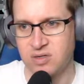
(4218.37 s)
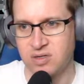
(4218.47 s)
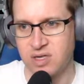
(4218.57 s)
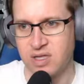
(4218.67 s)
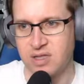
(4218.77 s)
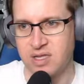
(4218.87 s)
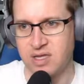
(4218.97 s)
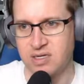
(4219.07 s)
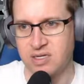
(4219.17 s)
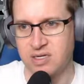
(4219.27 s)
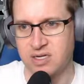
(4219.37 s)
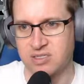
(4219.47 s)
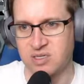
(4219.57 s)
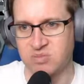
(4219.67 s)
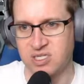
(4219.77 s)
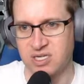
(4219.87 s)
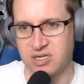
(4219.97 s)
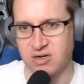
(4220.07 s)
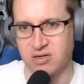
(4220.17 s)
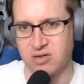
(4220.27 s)
And then connect up to
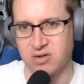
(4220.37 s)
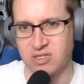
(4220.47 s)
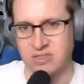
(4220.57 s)
here. Okay,